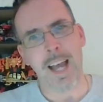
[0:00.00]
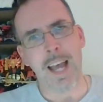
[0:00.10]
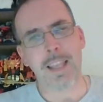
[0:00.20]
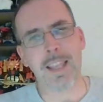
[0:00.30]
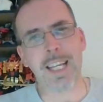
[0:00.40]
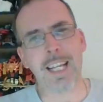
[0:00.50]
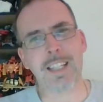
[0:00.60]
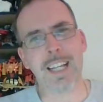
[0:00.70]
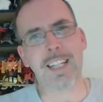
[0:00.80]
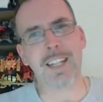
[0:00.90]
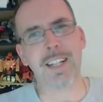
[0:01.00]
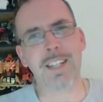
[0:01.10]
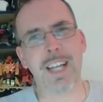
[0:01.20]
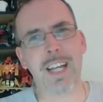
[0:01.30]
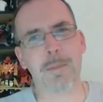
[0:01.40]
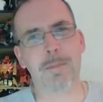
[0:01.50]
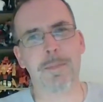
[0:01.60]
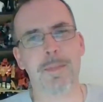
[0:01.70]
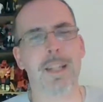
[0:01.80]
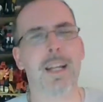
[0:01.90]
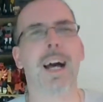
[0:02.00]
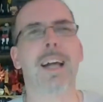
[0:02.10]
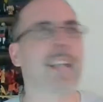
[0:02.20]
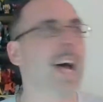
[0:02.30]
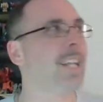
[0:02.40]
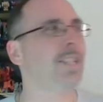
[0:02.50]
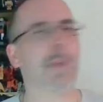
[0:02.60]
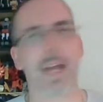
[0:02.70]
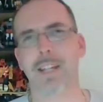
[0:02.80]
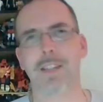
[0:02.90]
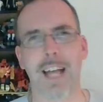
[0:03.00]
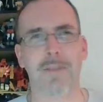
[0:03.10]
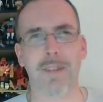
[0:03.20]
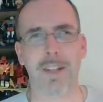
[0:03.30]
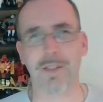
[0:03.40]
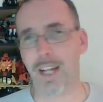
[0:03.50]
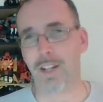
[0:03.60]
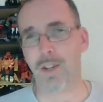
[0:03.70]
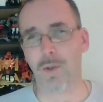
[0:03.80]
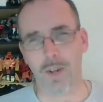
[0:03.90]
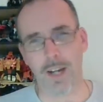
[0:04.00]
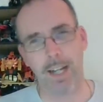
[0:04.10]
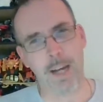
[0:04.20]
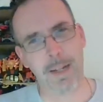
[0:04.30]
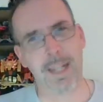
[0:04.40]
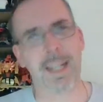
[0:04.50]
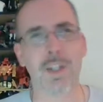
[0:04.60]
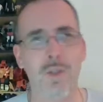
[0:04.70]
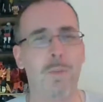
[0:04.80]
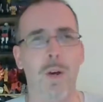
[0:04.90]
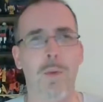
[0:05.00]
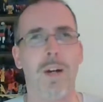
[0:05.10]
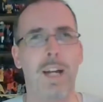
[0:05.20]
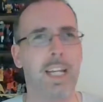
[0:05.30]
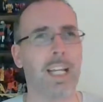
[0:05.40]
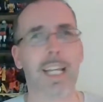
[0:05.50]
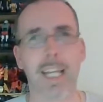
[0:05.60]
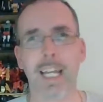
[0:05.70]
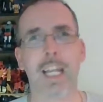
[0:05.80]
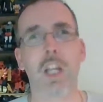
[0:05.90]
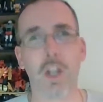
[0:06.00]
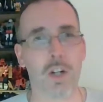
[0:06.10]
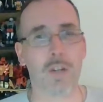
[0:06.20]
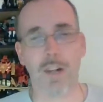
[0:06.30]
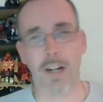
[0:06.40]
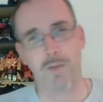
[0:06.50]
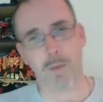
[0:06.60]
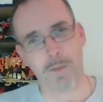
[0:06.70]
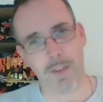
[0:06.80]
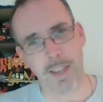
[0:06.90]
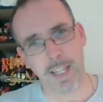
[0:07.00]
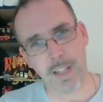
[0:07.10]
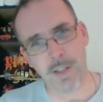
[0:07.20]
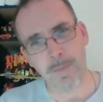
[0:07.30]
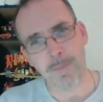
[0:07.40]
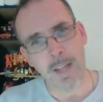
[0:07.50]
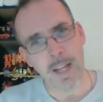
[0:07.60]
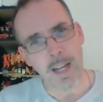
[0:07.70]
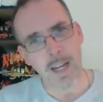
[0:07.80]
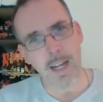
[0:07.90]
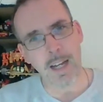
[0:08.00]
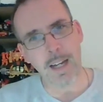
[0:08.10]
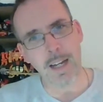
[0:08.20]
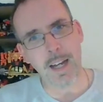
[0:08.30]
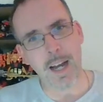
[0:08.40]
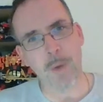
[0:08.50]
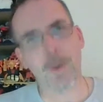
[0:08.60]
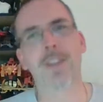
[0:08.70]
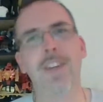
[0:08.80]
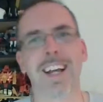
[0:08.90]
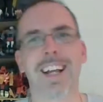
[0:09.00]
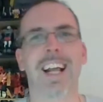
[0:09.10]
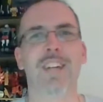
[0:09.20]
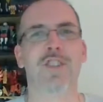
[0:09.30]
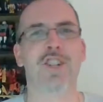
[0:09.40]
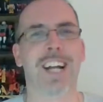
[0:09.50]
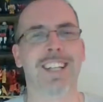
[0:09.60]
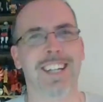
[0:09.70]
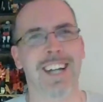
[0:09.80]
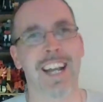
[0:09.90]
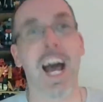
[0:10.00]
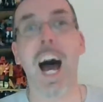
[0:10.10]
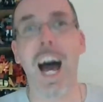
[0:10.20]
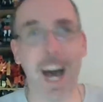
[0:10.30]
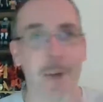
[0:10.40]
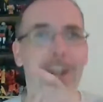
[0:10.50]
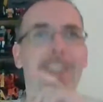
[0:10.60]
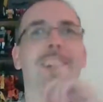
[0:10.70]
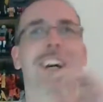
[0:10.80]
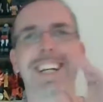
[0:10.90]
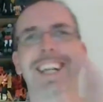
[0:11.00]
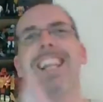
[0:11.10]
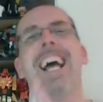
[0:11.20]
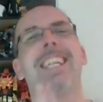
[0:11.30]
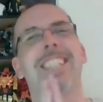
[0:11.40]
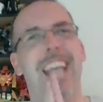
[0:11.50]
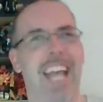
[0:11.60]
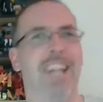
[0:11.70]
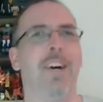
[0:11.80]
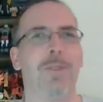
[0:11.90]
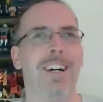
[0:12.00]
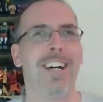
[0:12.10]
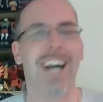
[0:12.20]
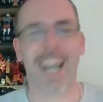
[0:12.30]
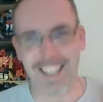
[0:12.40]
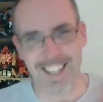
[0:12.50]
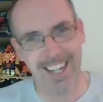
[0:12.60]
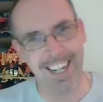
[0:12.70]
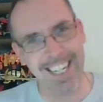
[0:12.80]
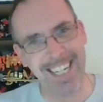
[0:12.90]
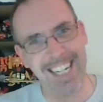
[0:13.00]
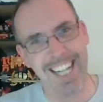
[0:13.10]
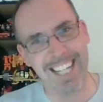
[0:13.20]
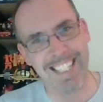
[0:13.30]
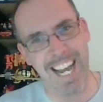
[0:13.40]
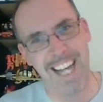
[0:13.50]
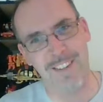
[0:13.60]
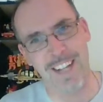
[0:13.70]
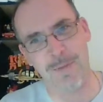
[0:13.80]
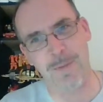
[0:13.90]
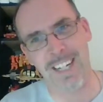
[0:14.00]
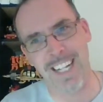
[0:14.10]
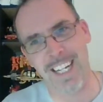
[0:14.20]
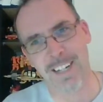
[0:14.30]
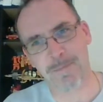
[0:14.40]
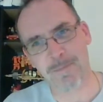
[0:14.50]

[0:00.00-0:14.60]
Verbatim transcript: the thing is, like, Titans take up a lot of space and a lot of real estate too, right? I mean, it gets to a point where, like, you're going to run out of room for the things. I want Titan class Rejecticon. I want a Titan class Kato. Titan class Kato. That's what we need.